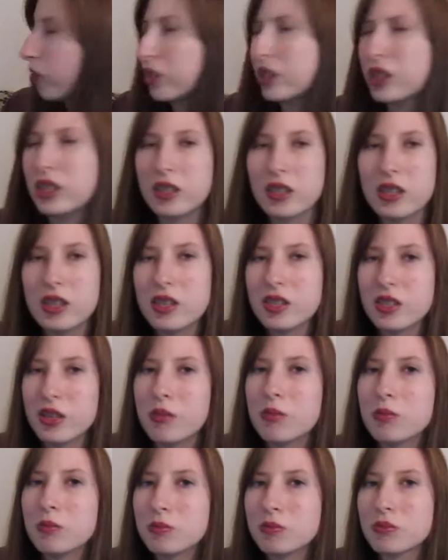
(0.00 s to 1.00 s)
over here, so.
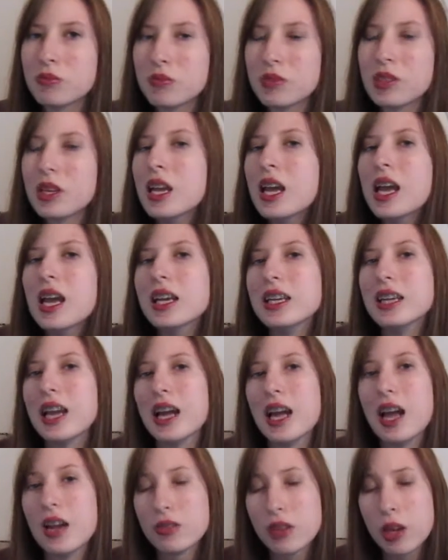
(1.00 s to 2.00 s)
Yeah,
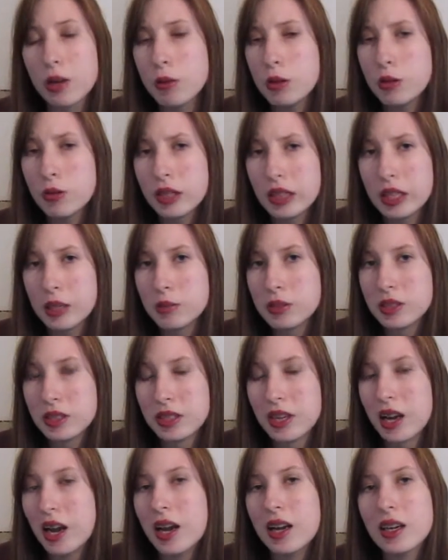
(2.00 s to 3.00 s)
I've got my red
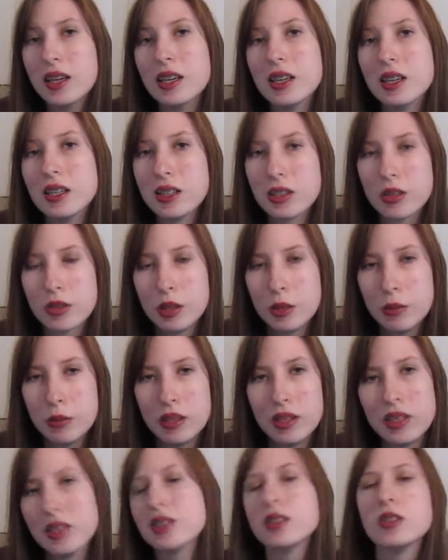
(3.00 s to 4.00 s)
lipstick on, the
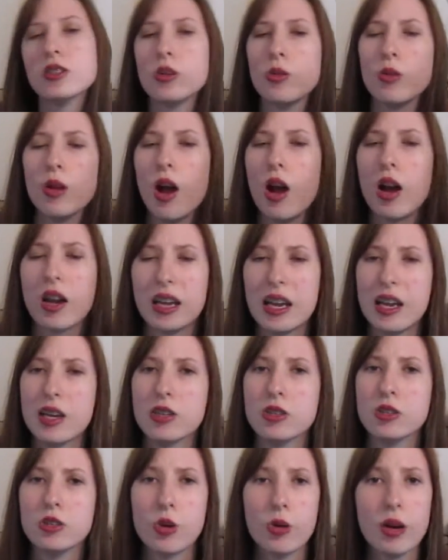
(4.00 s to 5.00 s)
creepiness. Don't
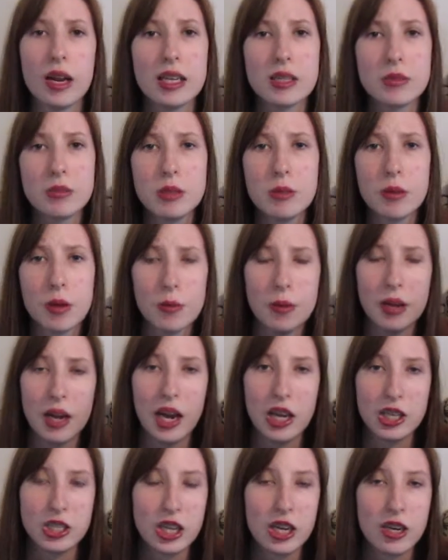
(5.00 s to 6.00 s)
ask me about my
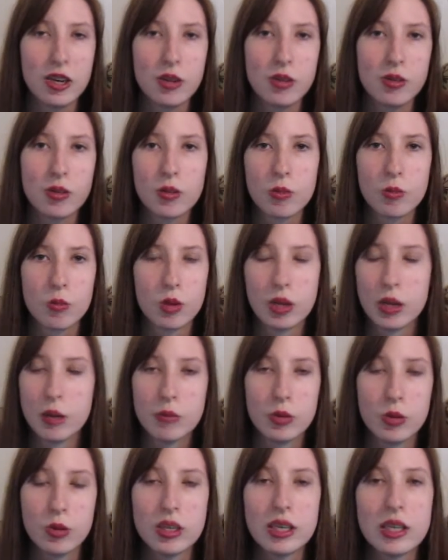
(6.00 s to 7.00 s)
eyeshadow, what I'm
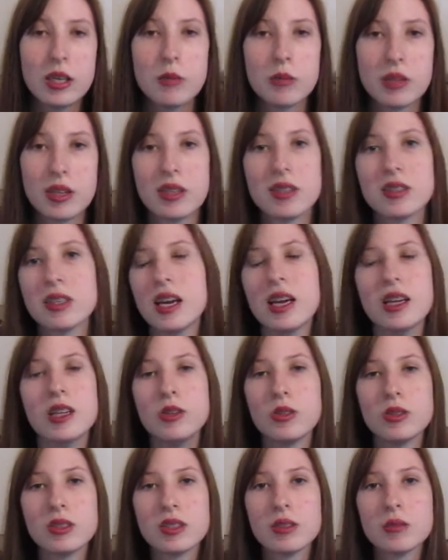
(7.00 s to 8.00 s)
doing here, because I
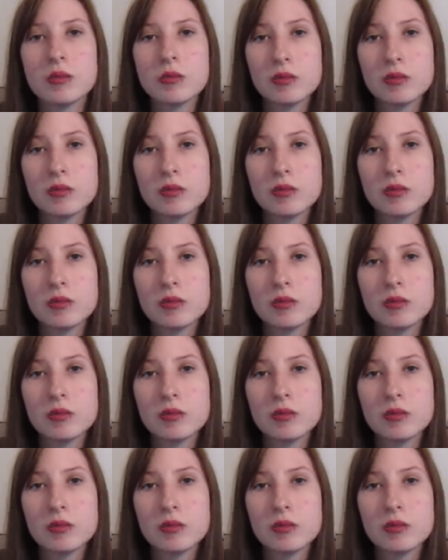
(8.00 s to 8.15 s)
use